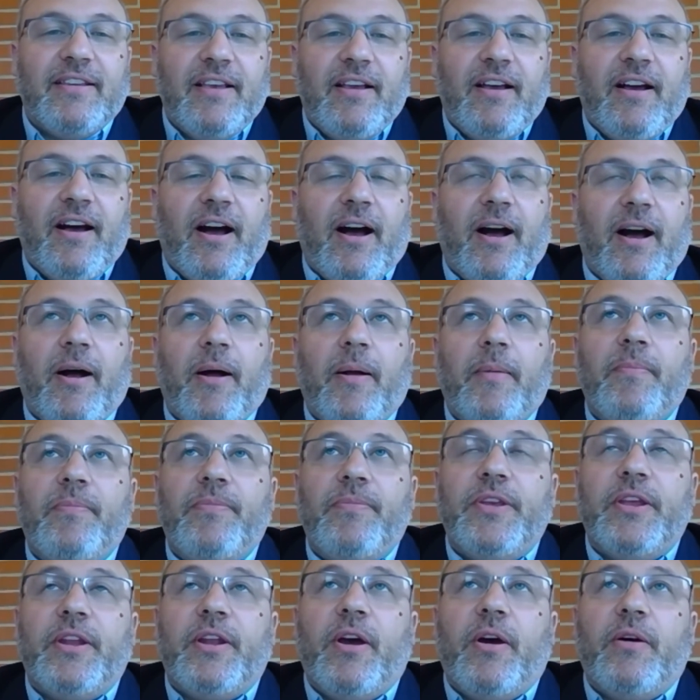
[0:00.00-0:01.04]

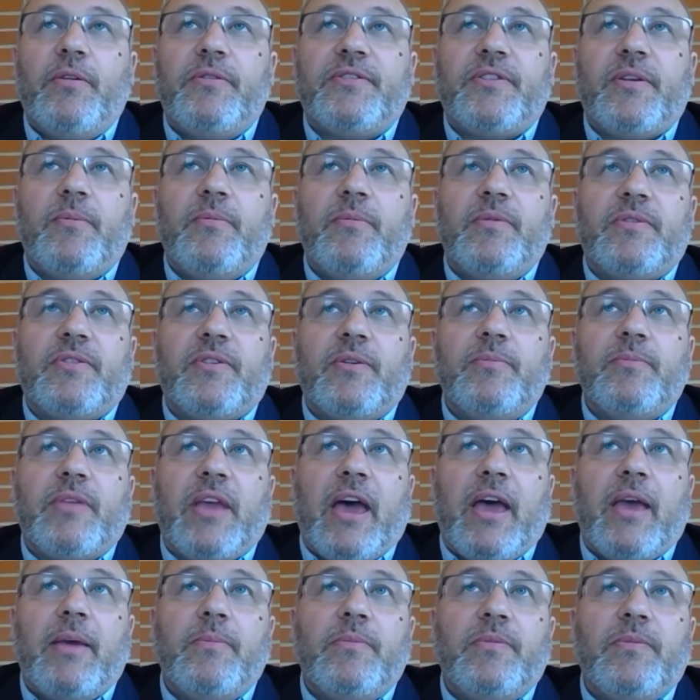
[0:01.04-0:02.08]

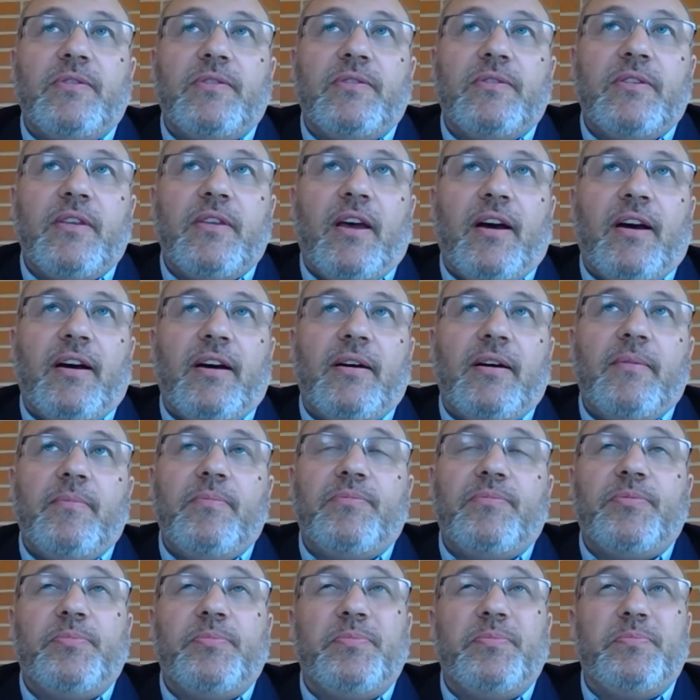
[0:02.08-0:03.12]
Sometimes,
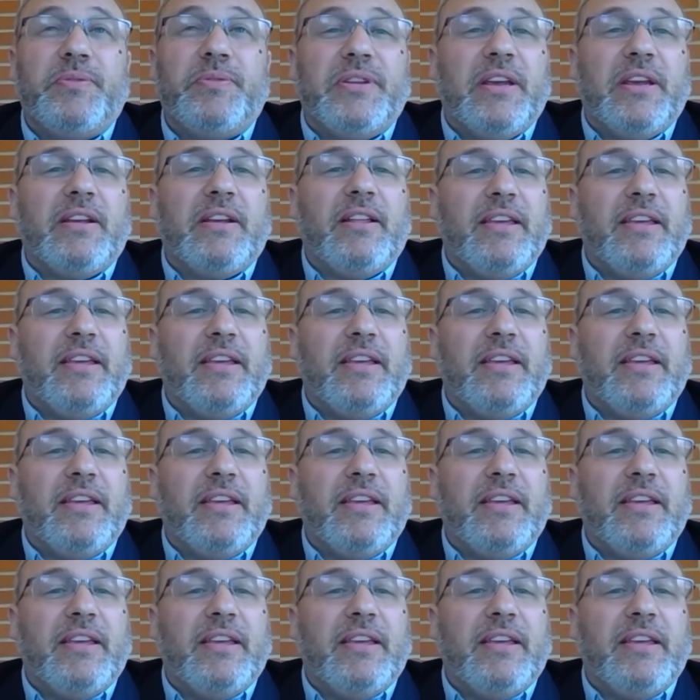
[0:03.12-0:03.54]
particularly in the